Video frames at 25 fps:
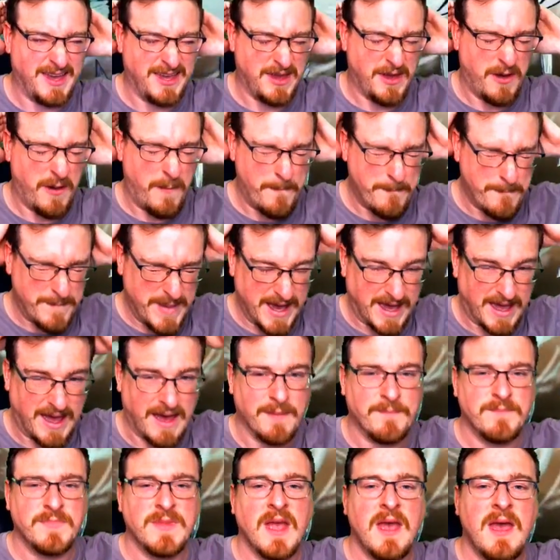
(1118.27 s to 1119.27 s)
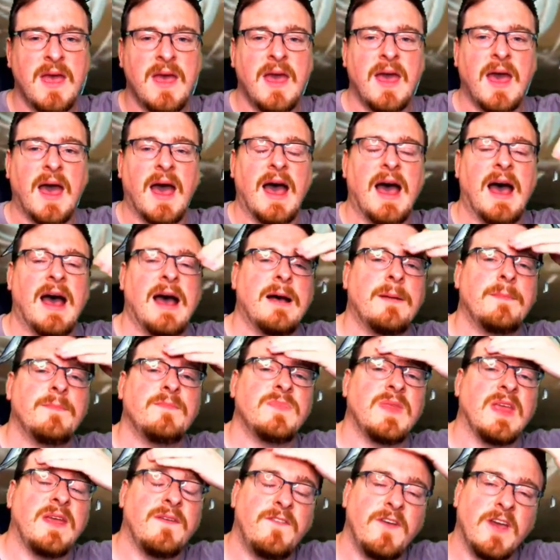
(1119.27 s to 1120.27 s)
you bugger.
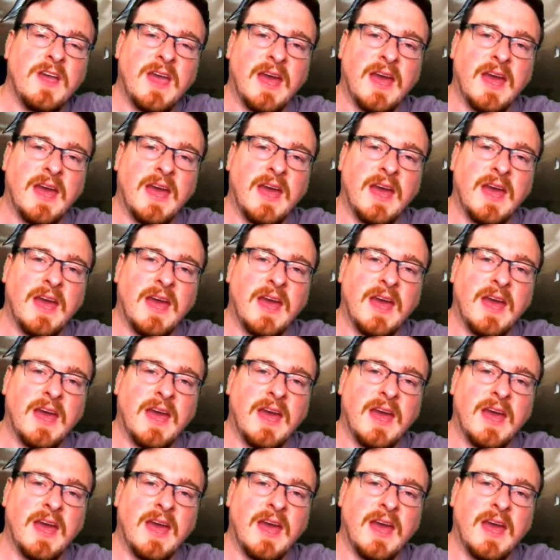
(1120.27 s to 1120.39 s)
If you're